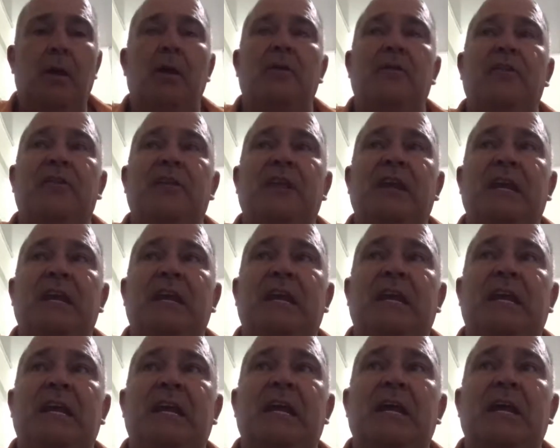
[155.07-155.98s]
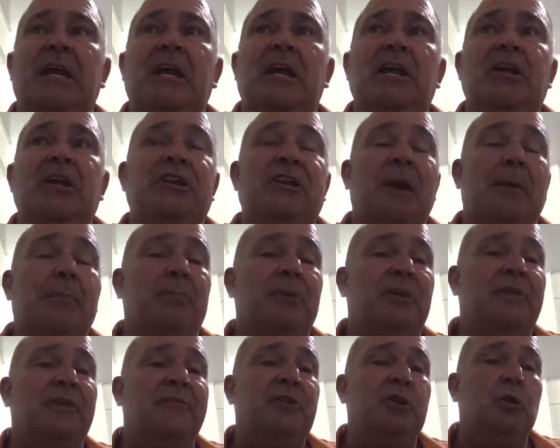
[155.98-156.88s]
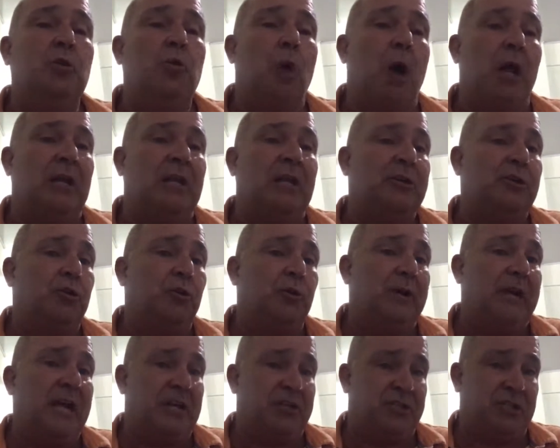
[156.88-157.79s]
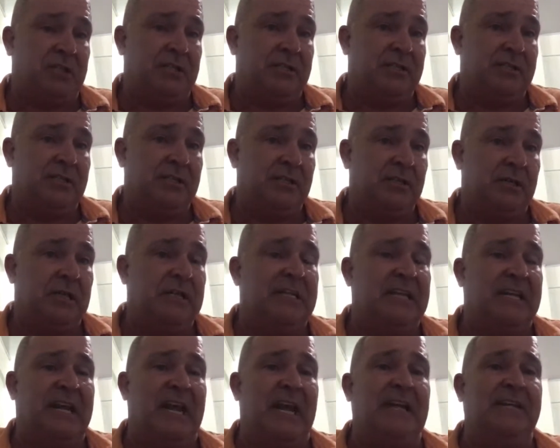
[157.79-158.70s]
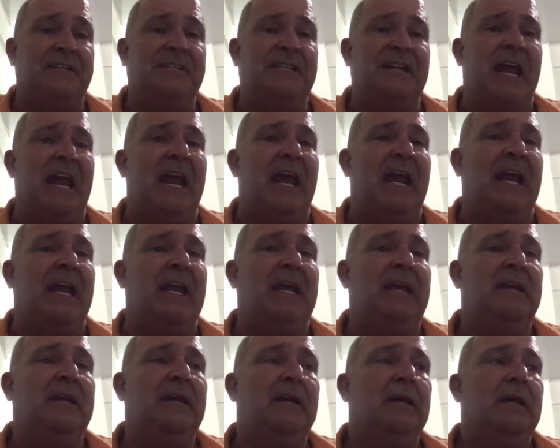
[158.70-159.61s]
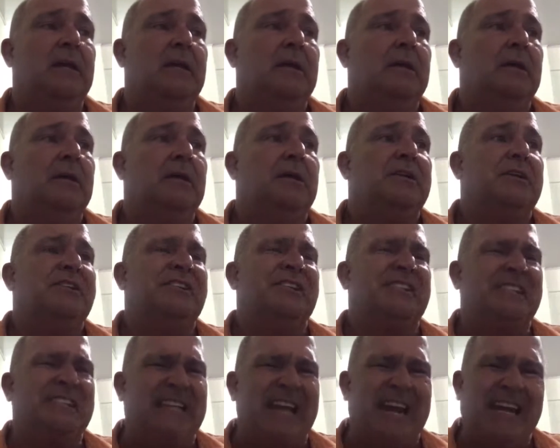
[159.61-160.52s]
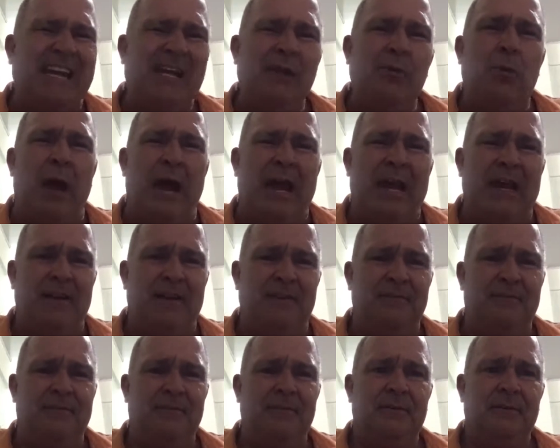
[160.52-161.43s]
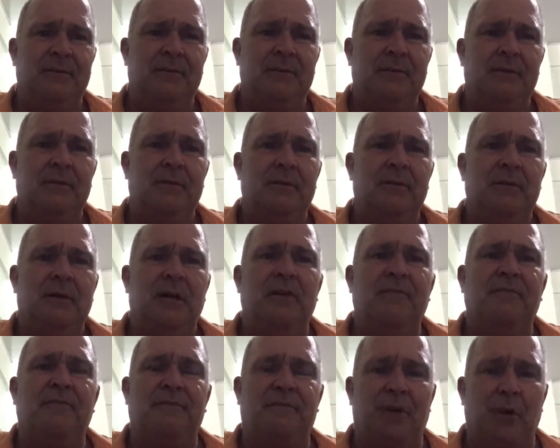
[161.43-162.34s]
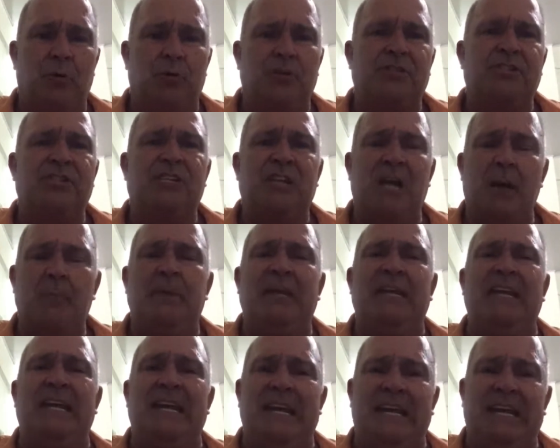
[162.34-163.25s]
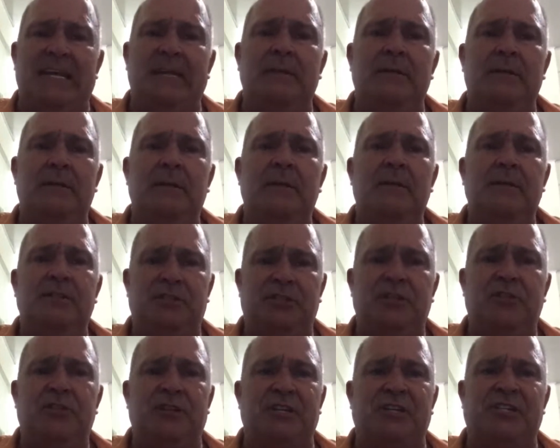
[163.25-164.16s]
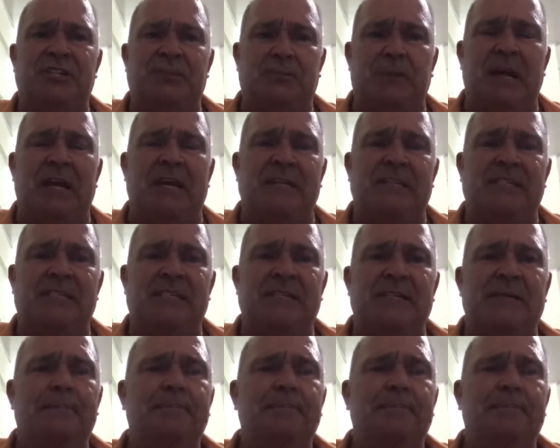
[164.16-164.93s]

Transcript: the number of new wallet creations indicates a steady wave of folks coming in to this space,